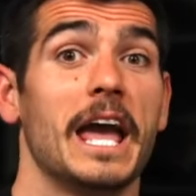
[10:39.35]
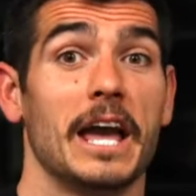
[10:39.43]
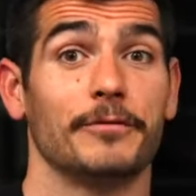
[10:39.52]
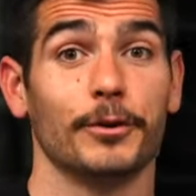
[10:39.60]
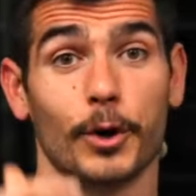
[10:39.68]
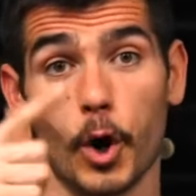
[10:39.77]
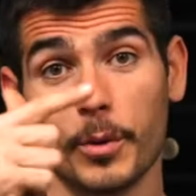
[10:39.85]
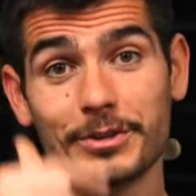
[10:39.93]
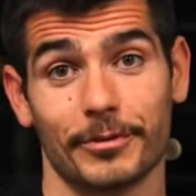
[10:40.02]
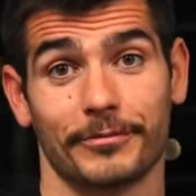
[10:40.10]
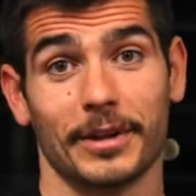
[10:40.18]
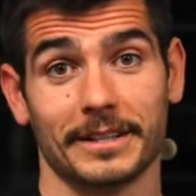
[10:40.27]
if you're always
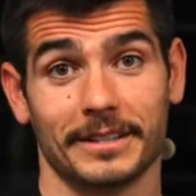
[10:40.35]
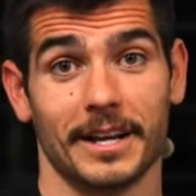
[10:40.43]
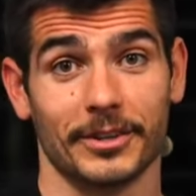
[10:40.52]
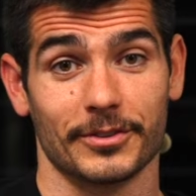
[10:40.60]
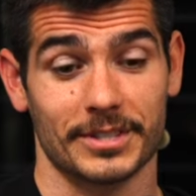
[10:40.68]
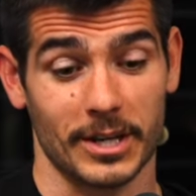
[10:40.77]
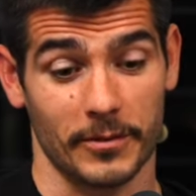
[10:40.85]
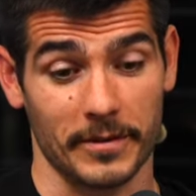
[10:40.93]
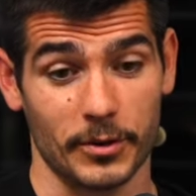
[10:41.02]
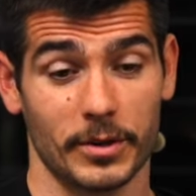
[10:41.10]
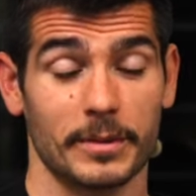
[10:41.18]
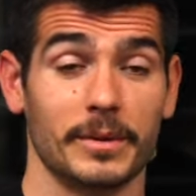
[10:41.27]
reflecting on yourself, if
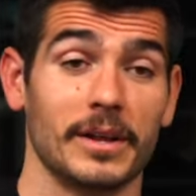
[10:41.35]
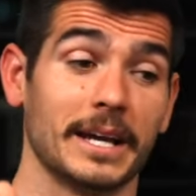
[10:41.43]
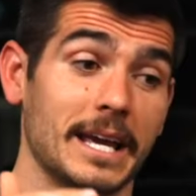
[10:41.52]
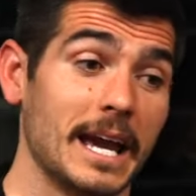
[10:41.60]
you can be like,